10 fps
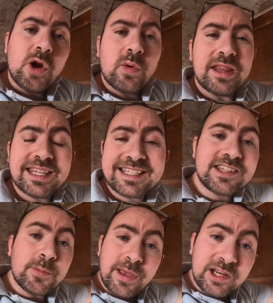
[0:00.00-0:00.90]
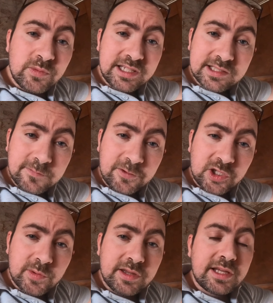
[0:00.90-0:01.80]
Right, the main reason for
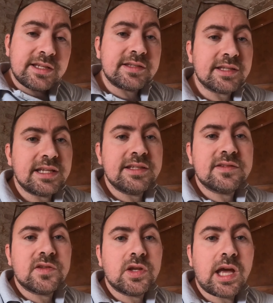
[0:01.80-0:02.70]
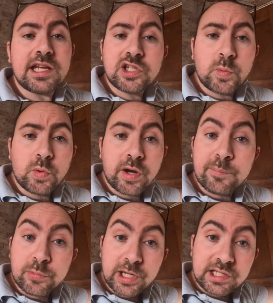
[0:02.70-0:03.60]
doing this is that I don't want to
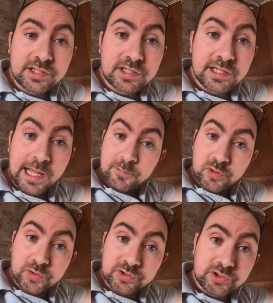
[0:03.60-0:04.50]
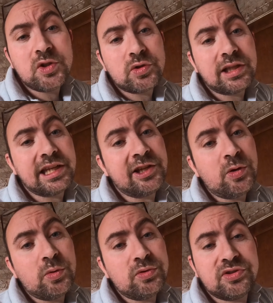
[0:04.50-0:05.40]
breach the damp course. If you drill any
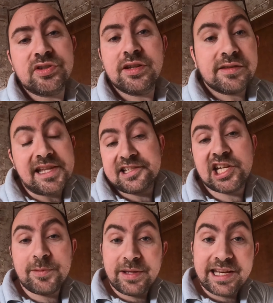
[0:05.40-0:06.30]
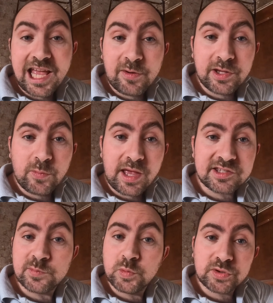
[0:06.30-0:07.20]
holes, that's going to be an area where
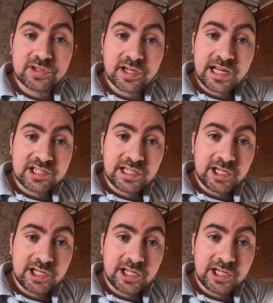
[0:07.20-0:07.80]
some water can actually